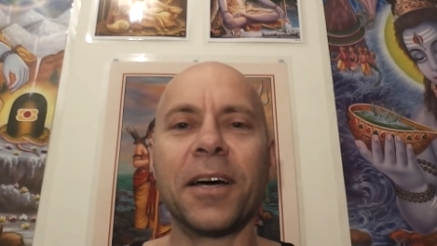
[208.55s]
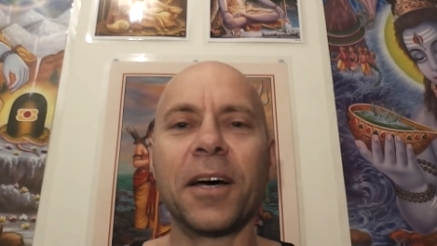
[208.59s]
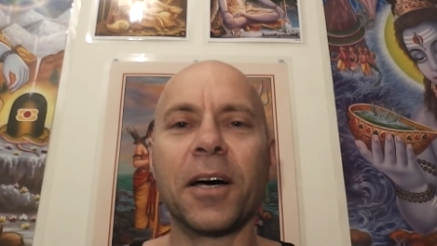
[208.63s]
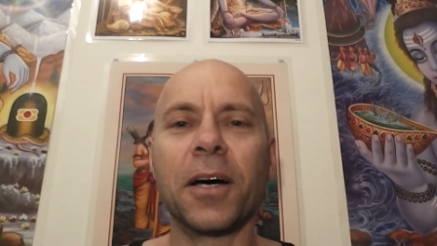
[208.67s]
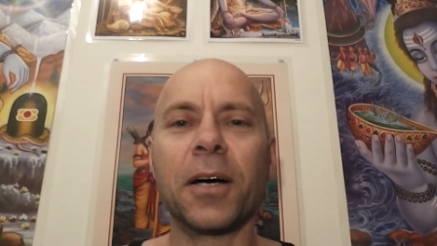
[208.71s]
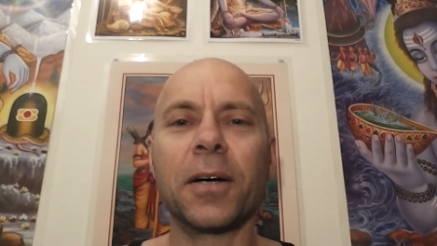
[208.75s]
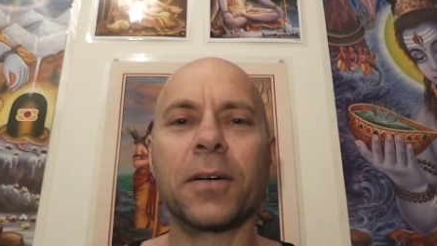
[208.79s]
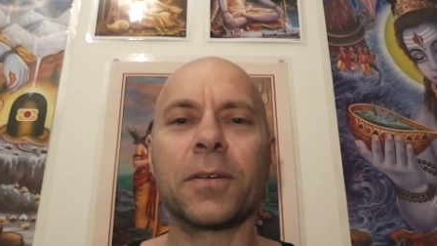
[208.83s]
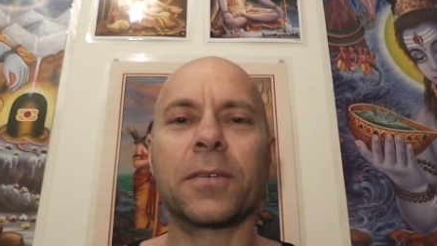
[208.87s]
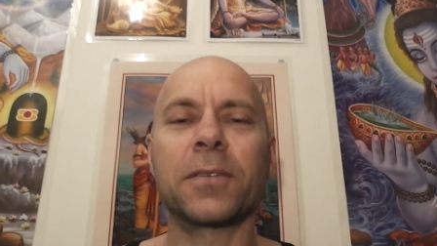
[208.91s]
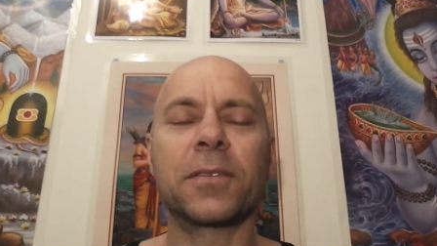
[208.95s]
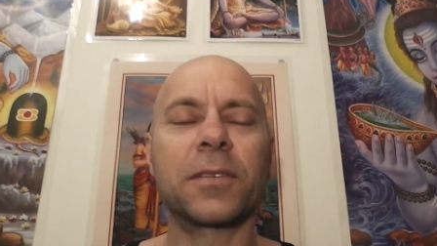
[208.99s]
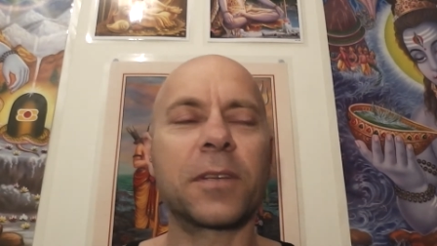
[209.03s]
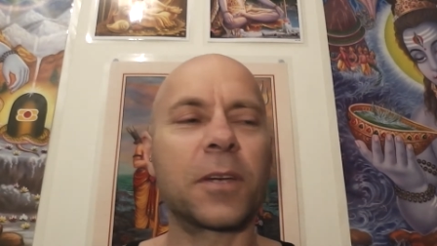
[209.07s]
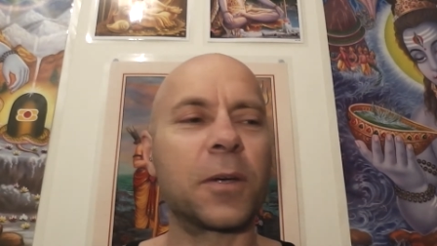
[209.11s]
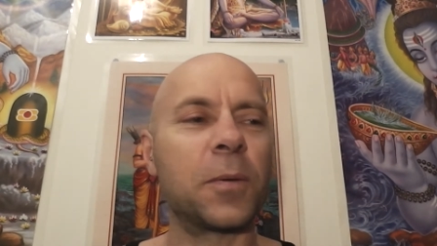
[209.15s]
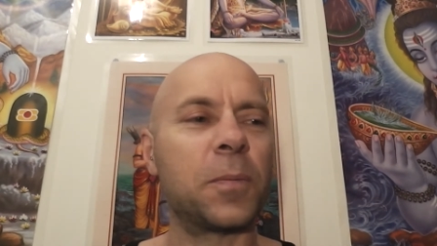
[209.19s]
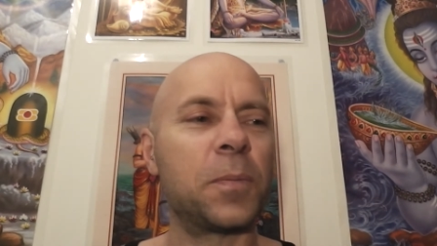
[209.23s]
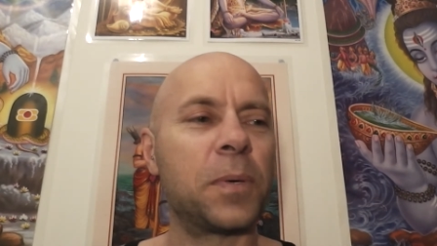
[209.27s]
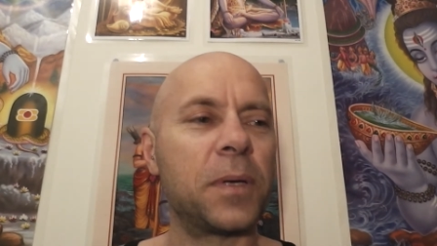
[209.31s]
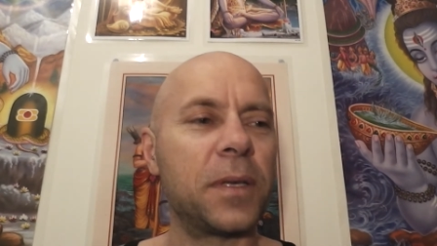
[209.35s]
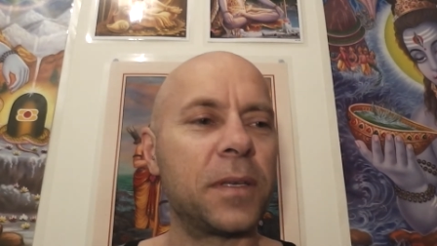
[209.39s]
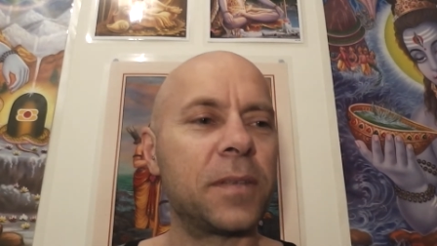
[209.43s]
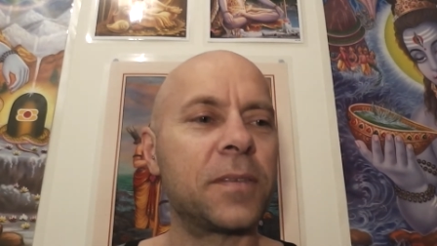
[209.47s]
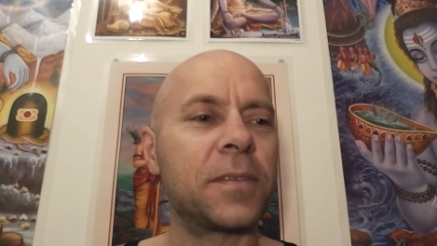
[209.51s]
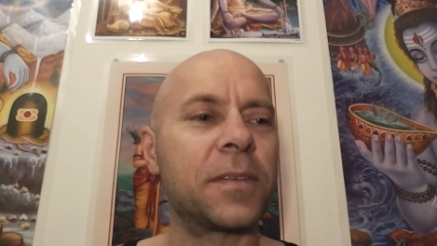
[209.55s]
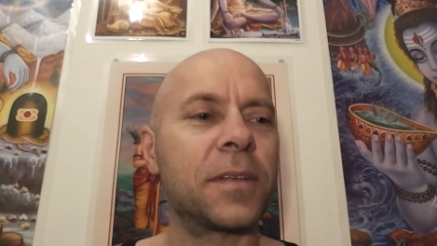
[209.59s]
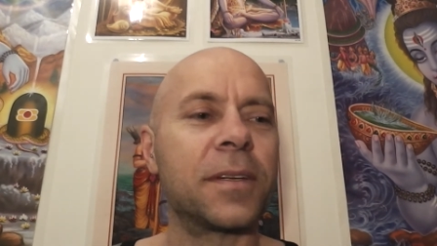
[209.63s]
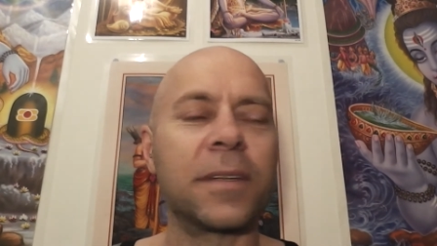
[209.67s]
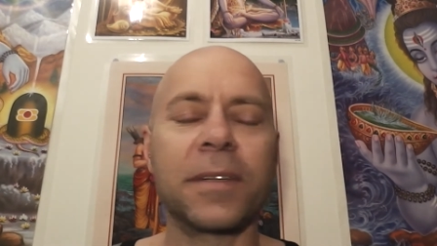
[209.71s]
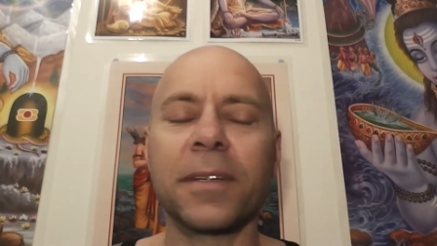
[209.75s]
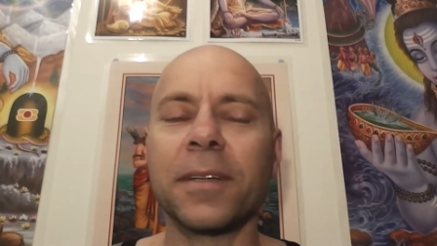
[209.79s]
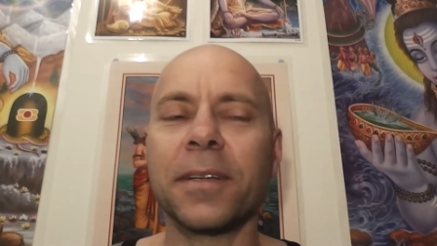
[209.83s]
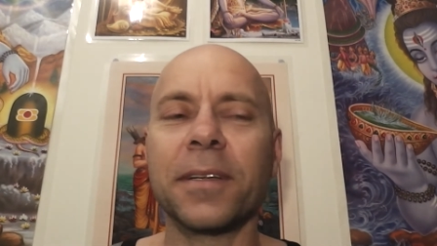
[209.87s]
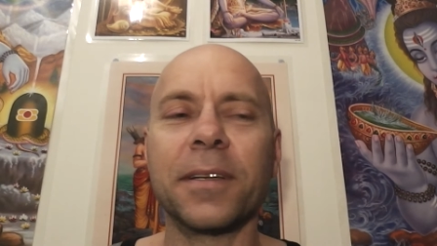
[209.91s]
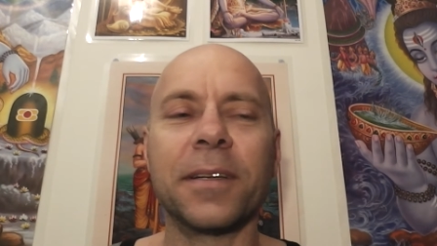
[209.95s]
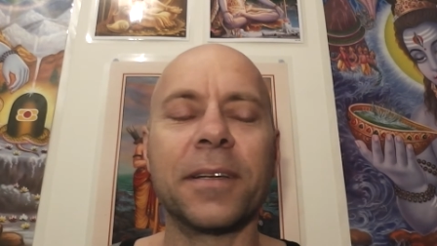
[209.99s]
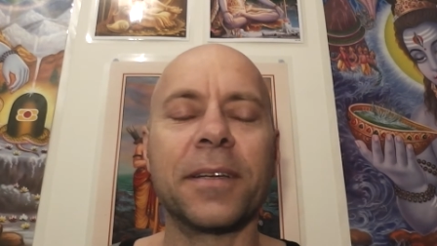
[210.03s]
I was so pissed.
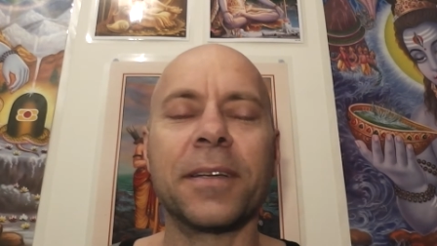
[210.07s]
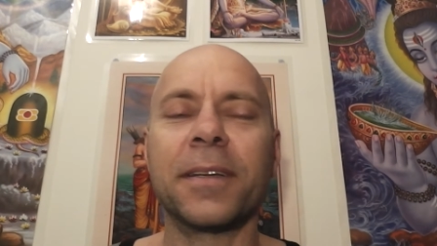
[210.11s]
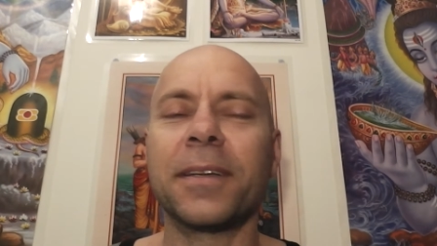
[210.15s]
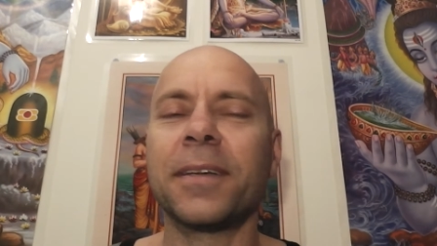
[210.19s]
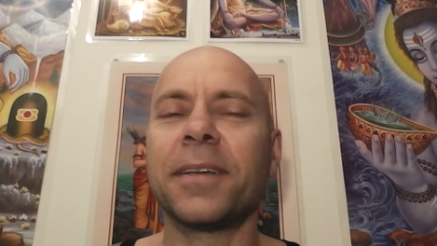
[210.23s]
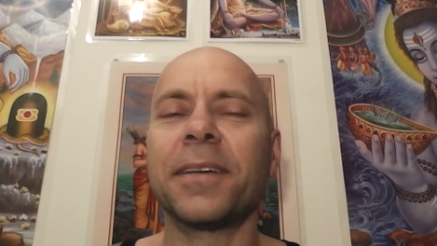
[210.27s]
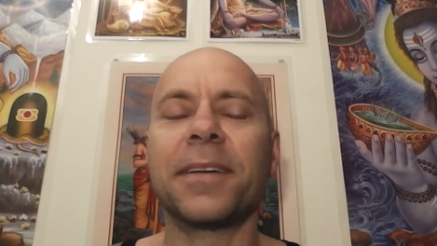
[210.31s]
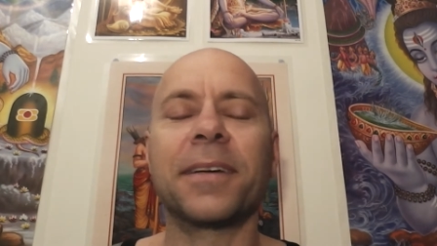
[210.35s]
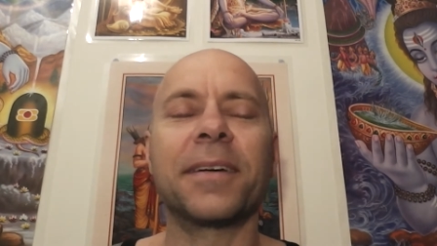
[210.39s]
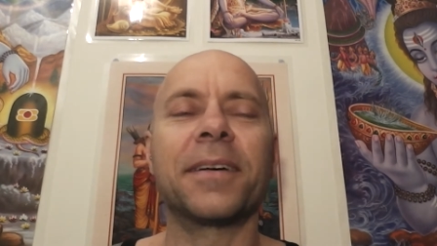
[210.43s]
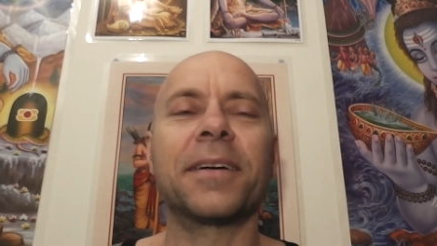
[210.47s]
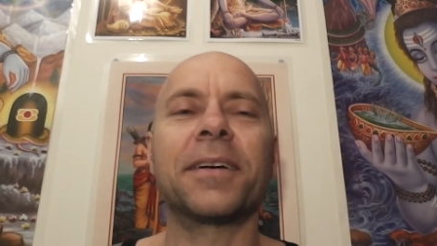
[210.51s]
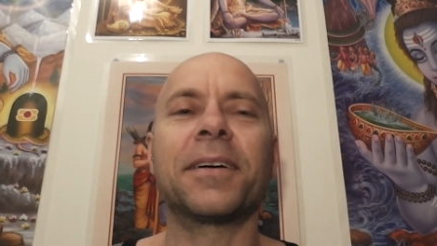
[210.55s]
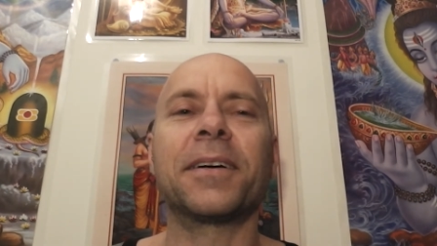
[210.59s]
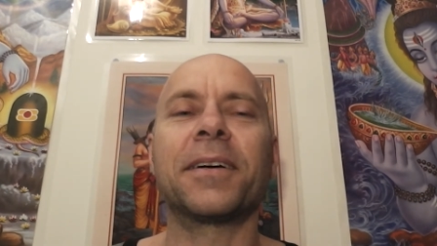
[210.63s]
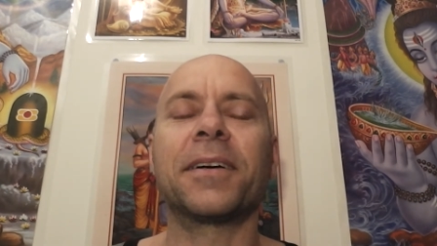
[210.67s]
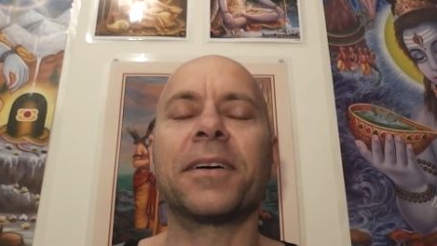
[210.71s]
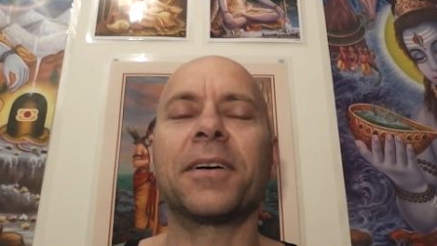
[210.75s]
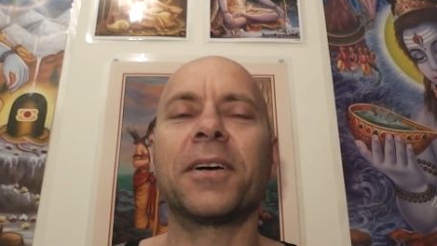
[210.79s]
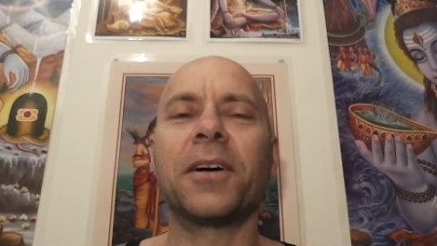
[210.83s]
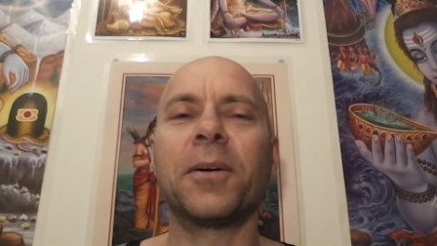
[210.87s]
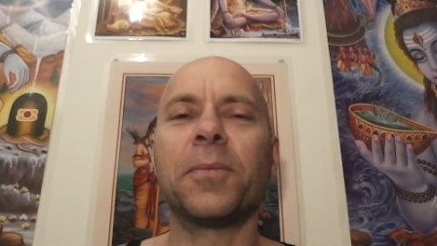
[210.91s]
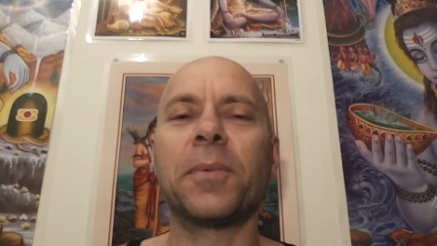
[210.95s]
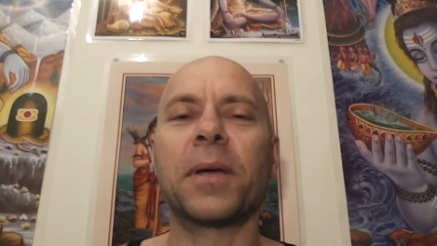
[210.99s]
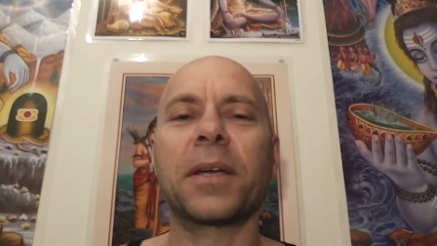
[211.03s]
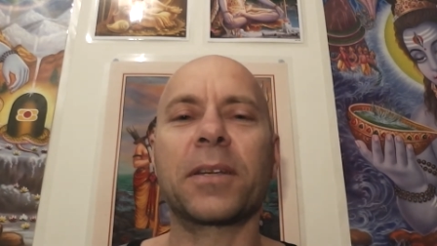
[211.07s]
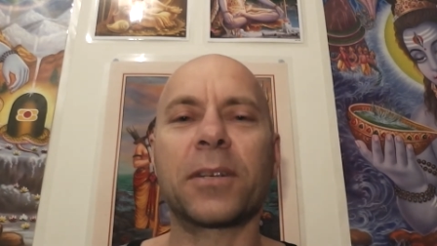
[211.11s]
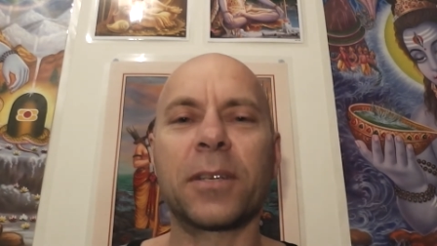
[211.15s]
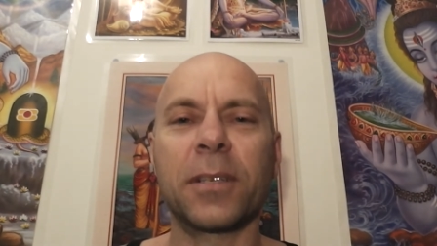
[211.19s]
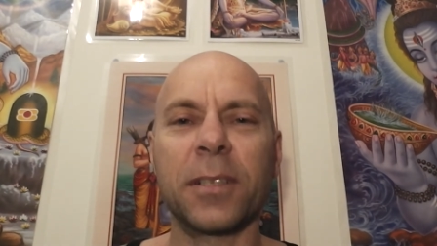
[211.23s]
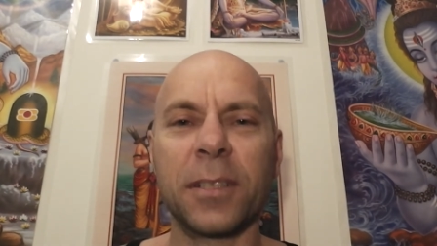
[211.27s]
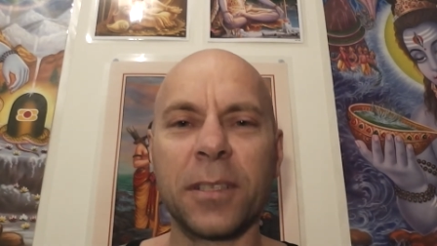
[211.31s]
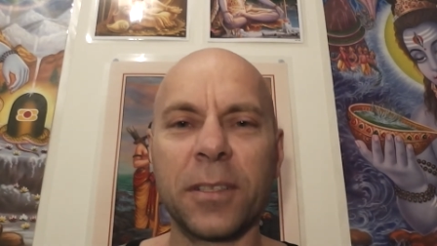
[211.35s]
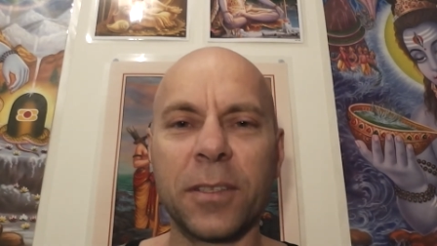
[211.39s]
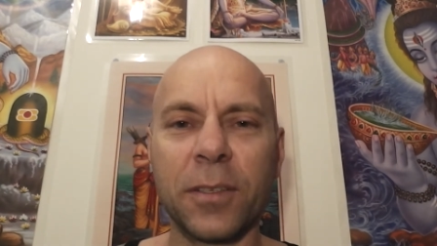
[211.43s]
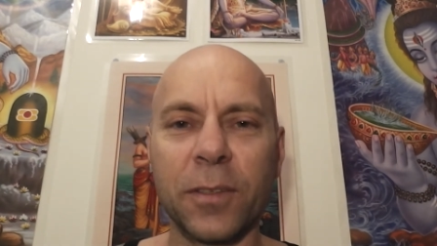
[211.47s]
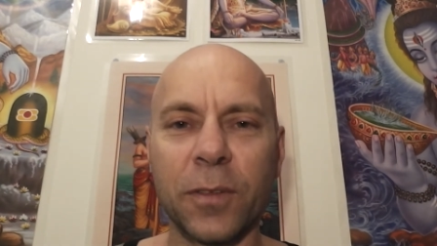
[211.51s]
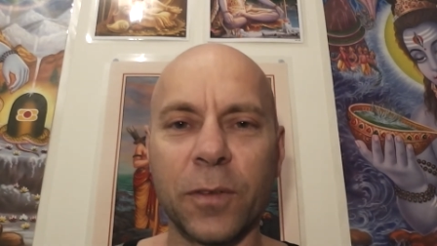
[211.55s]
It, I'm
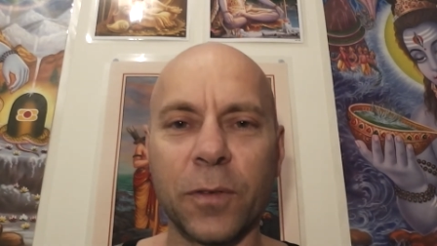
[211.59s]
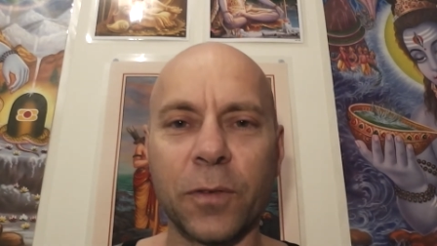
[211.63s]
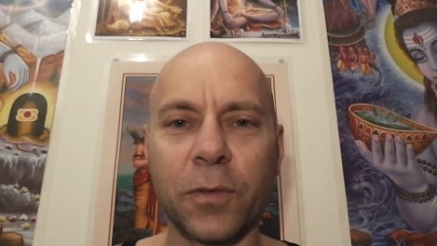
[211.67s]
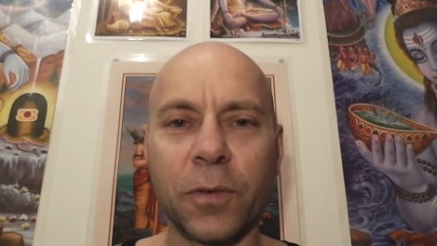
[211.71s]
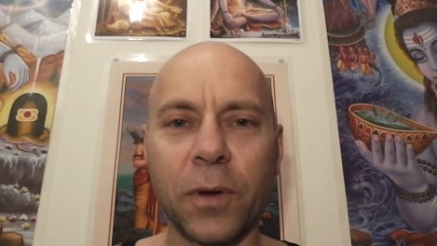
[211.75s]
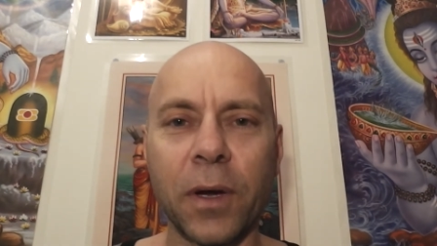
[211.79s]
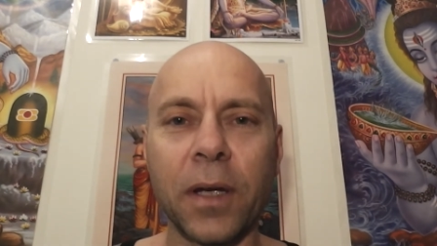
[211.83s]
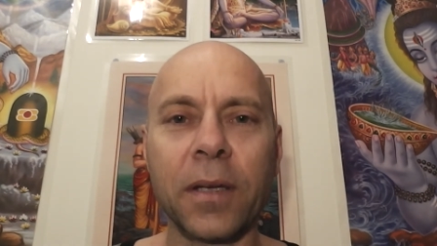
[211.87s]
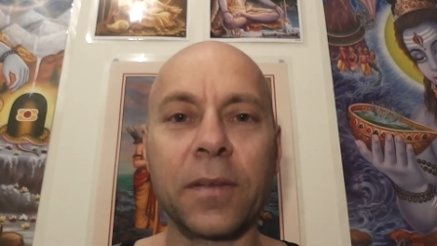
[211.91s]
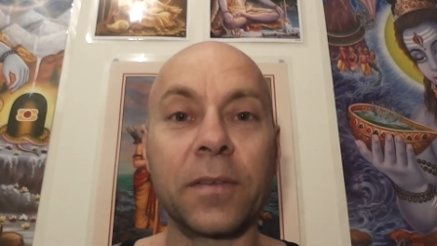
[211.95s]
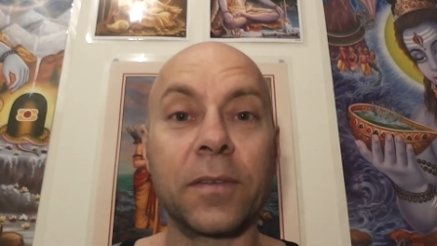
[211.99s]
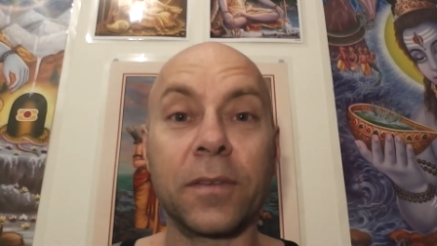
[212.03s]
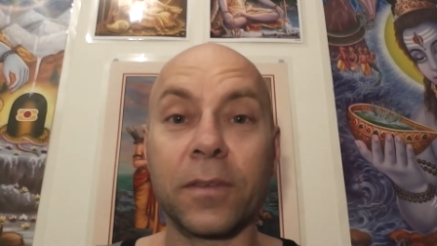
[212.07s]
actually disgraced.